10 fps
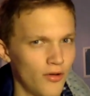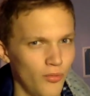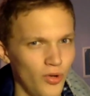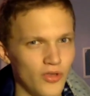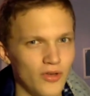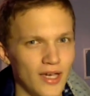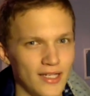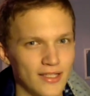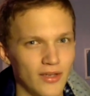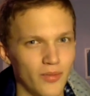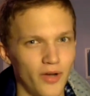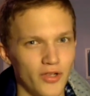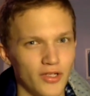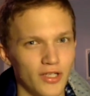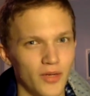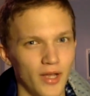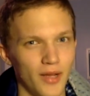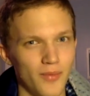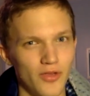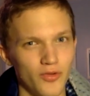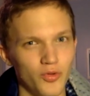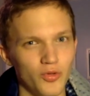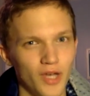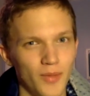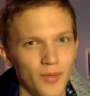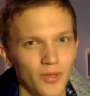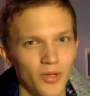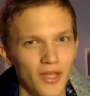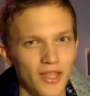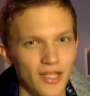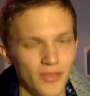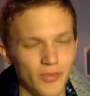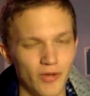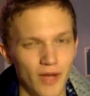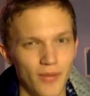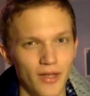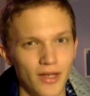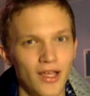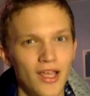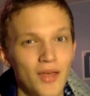What do you guys think of Project Almanac? Make sure to comment below, hit that subscribe button.